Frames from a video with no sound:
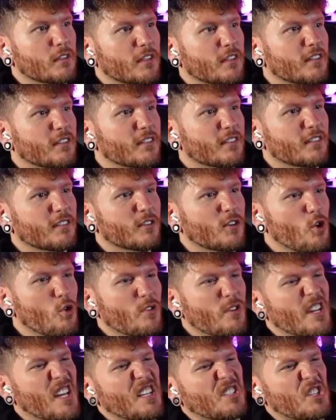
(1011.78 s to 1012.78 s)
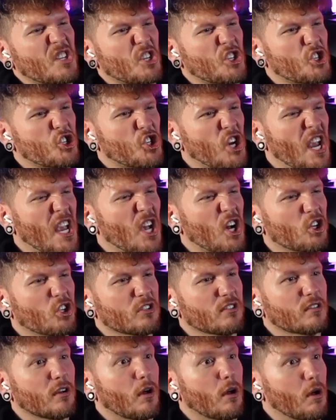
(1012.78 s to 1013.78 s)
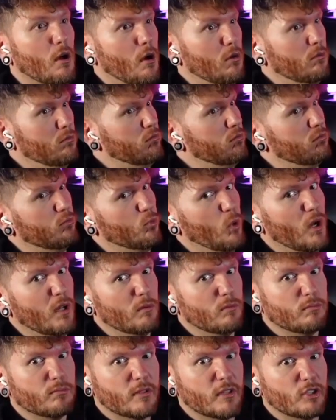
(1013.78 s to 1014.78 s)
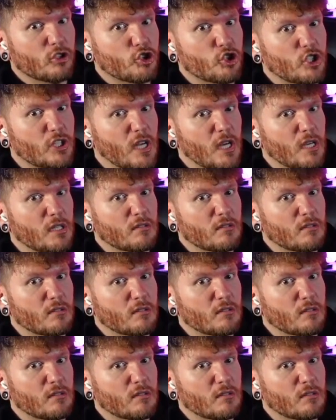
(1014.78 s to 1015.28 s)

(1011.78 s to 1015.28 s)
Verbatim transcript: Ugh. Who needs a shield? Oh, well, there she